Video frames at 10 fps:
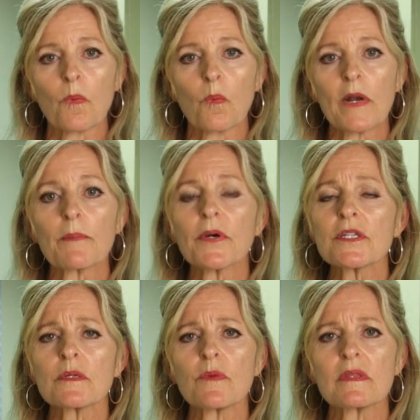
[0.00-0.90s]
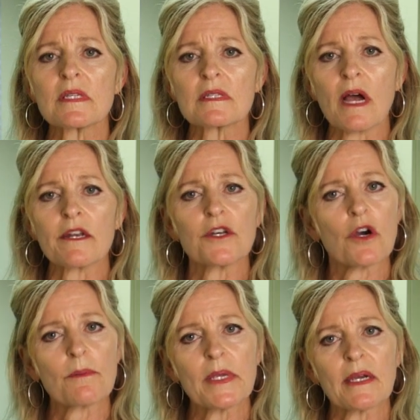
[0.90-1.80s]
When a person with
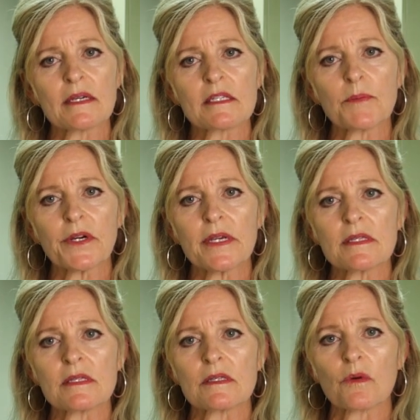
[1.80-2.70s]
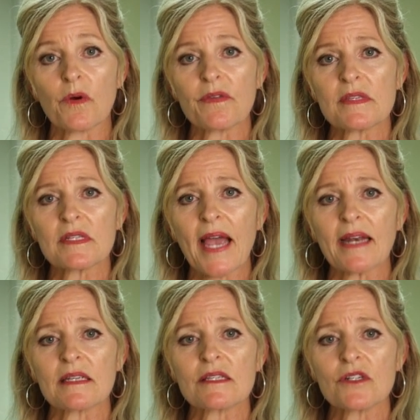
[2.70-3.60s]
dysautonomia experiences
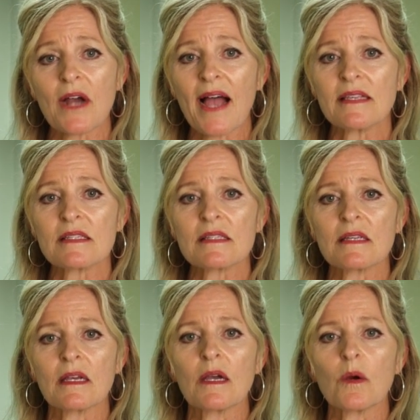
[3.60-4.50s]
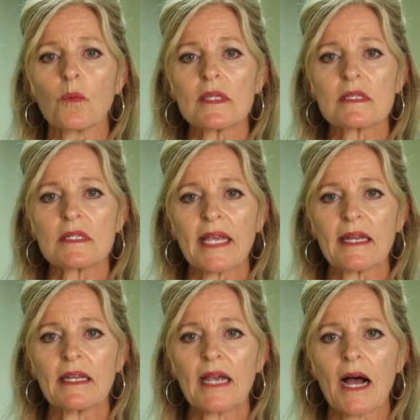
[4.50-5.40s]
orthostatic stress, when
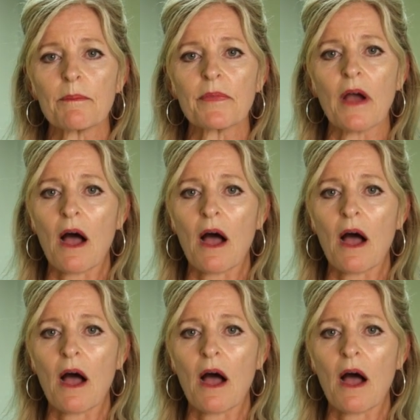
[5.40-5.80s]
standing up, the